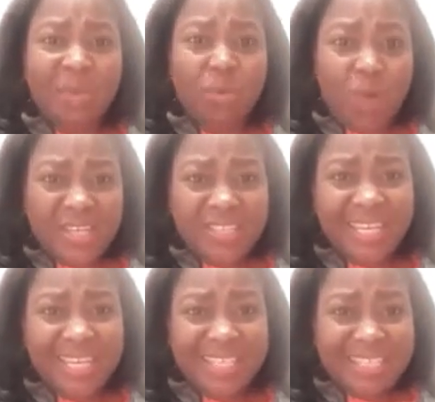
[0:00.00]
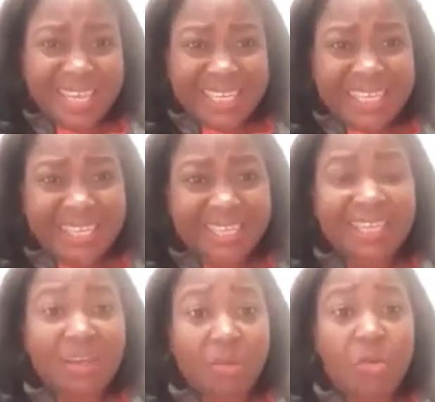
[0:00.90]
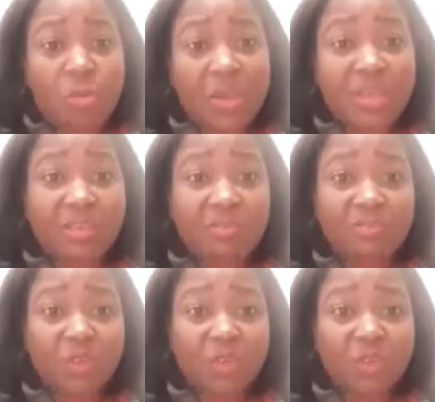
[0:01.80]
the ones that are standing in our way